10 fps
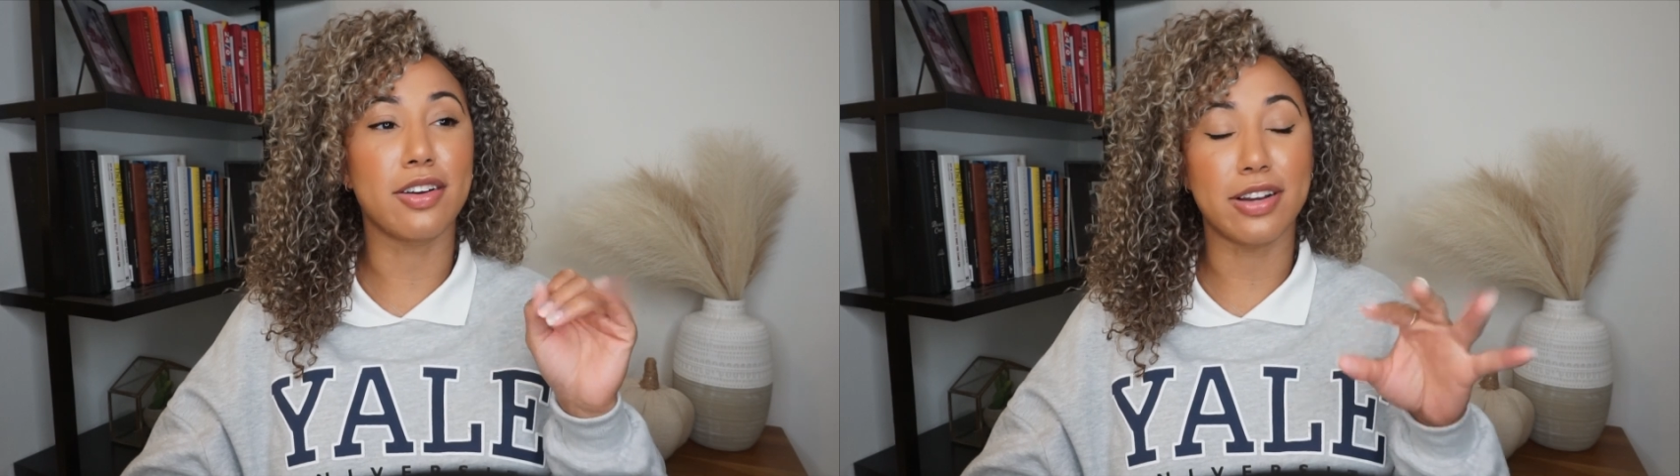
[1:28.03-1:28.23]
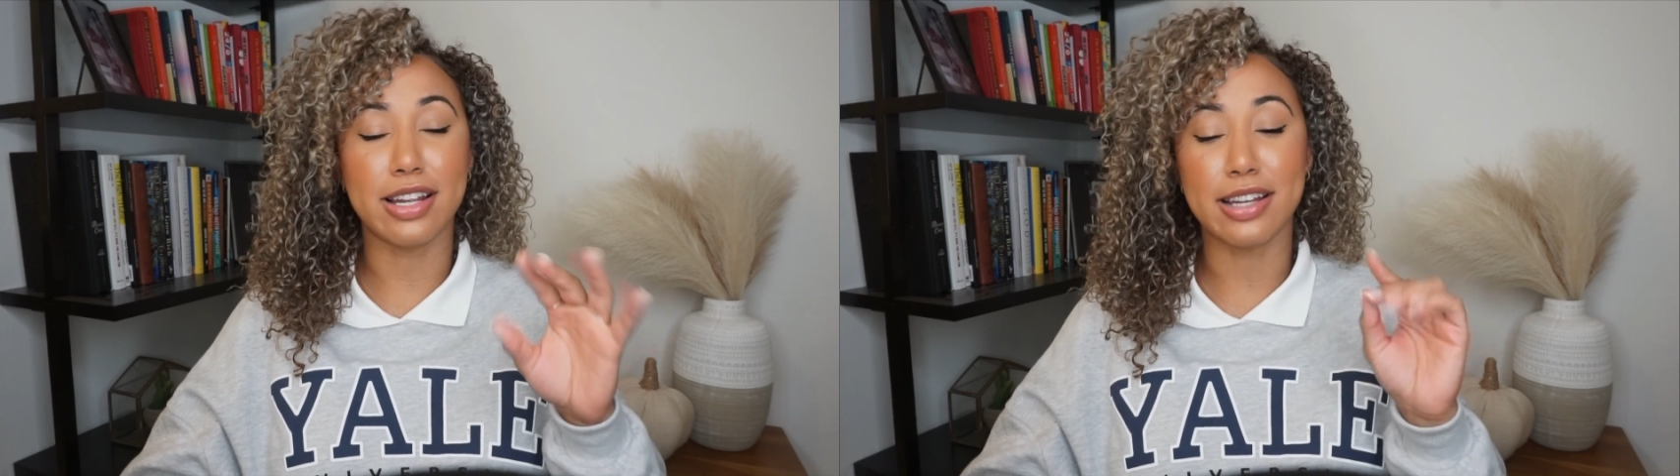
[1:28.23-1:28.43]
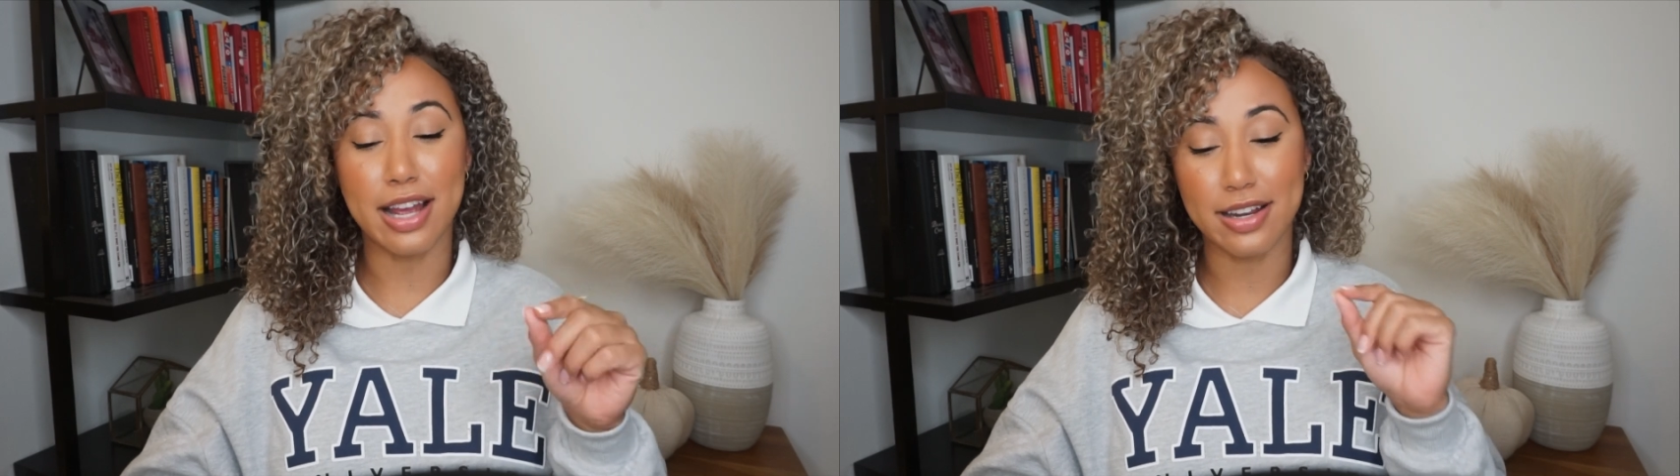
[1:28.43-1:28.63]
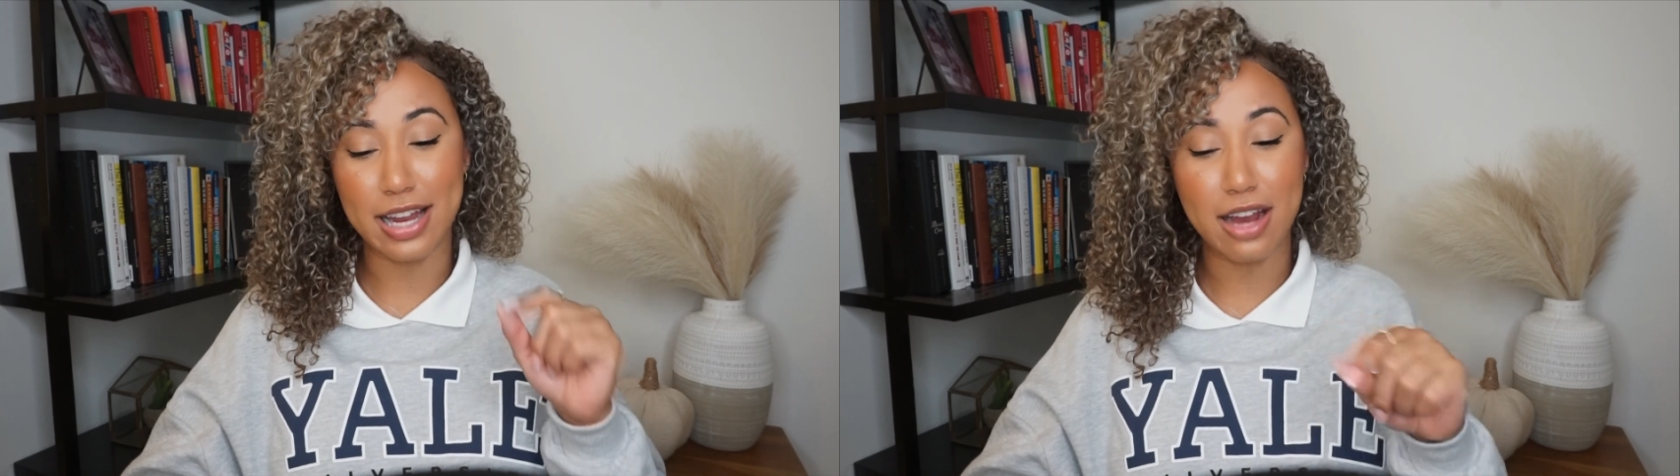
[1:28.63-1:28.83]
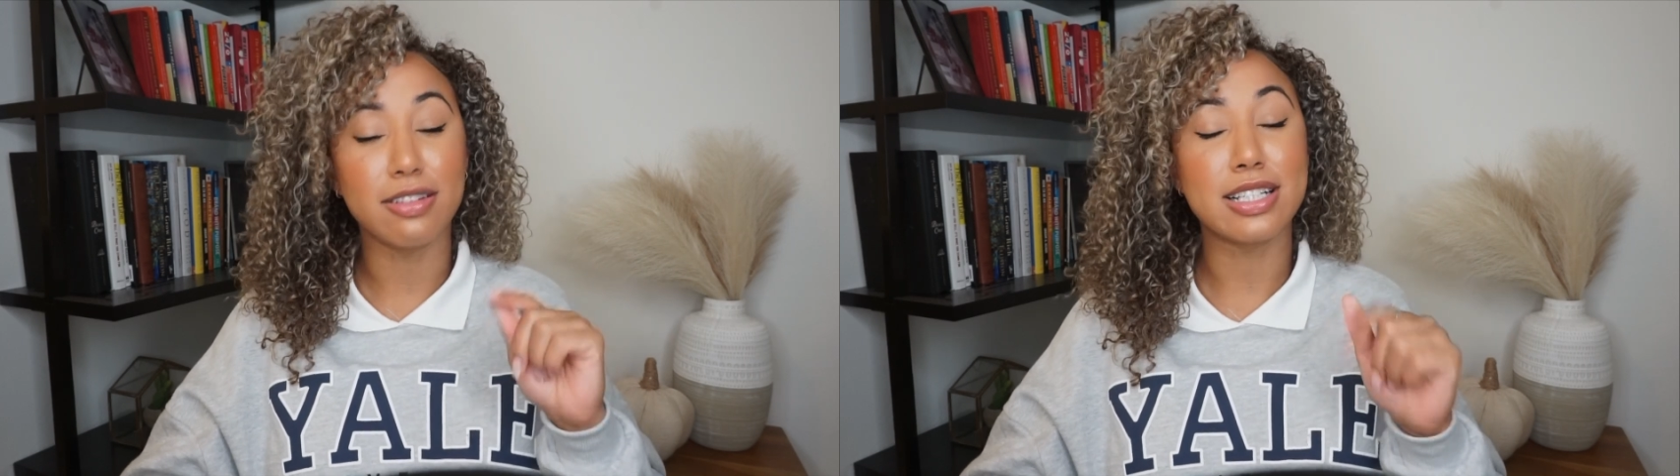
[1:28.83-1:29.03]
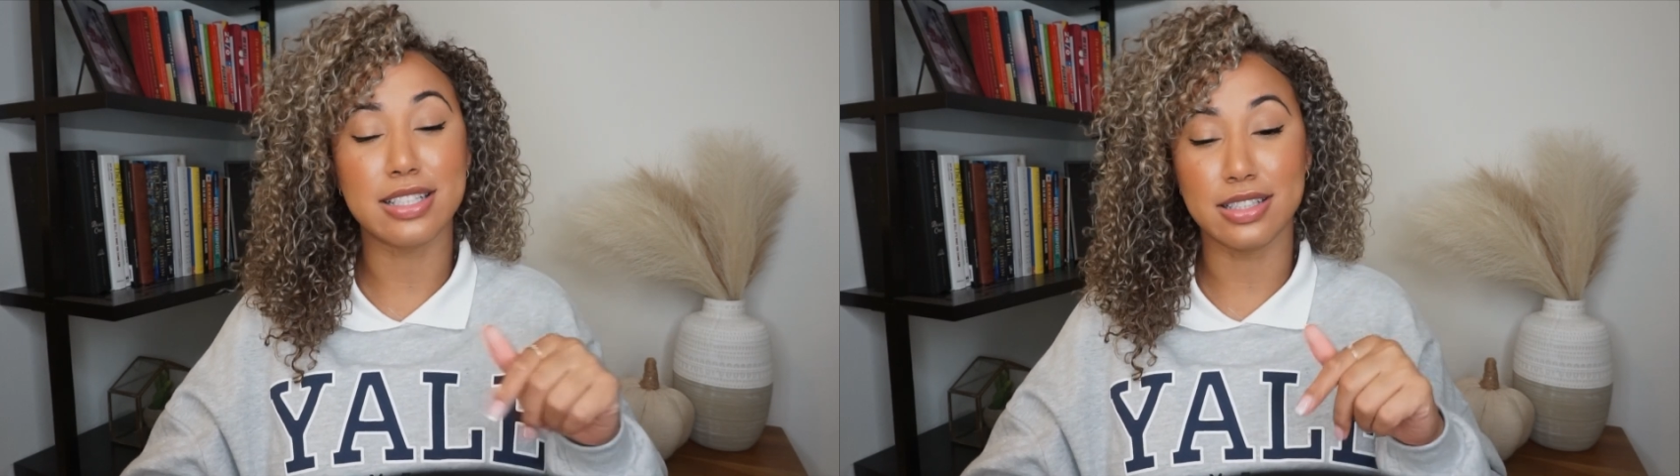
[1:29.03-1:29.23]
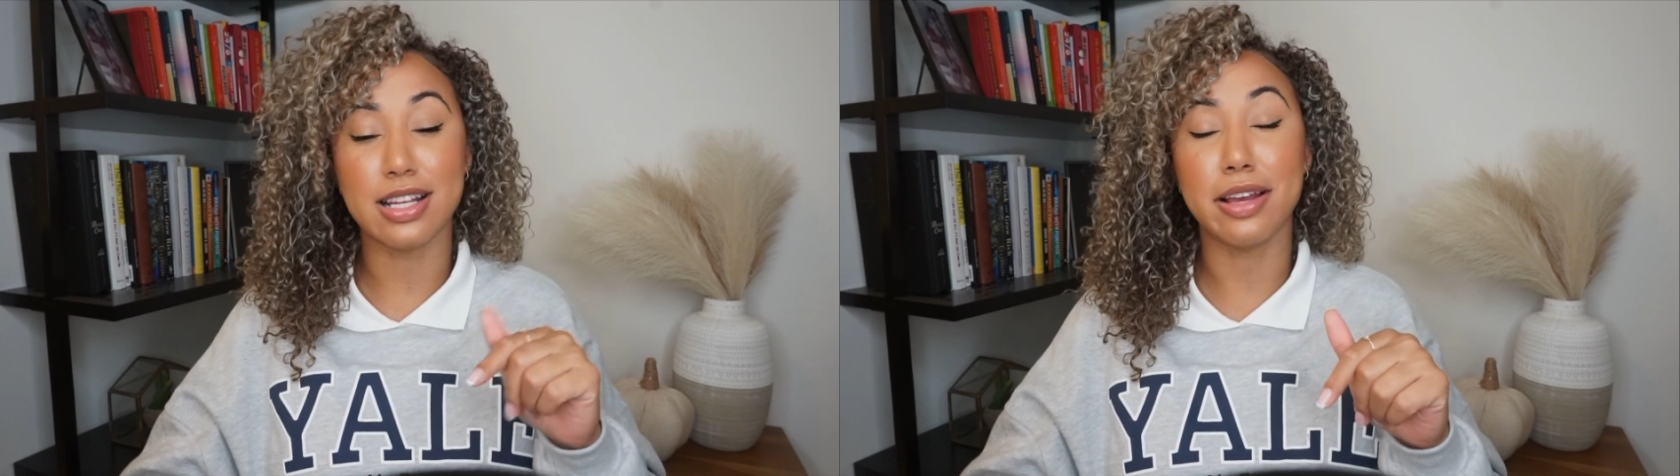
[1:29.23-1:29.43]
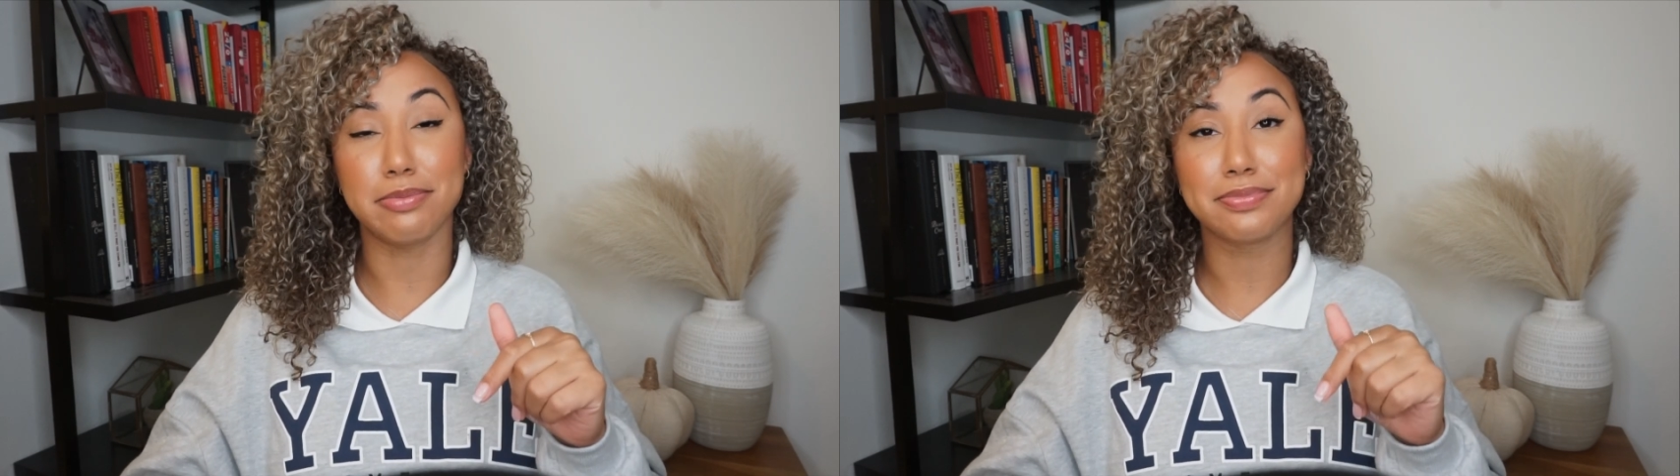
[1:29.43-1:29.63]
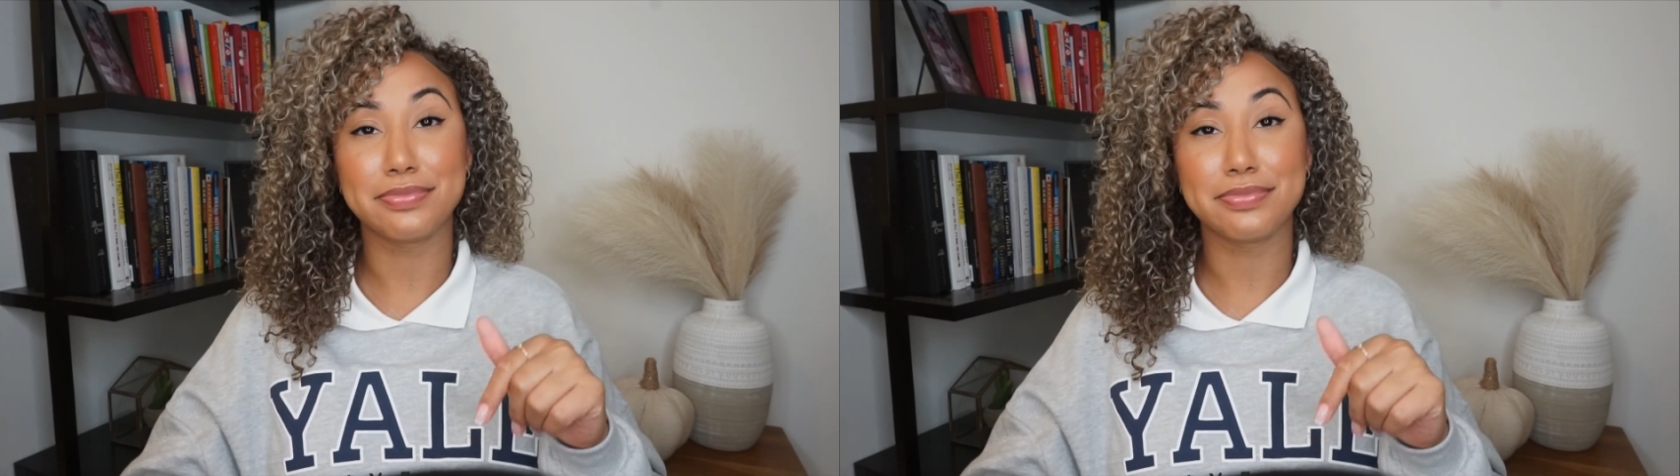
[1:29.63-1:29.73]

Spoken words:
okay, yeah, now is the time.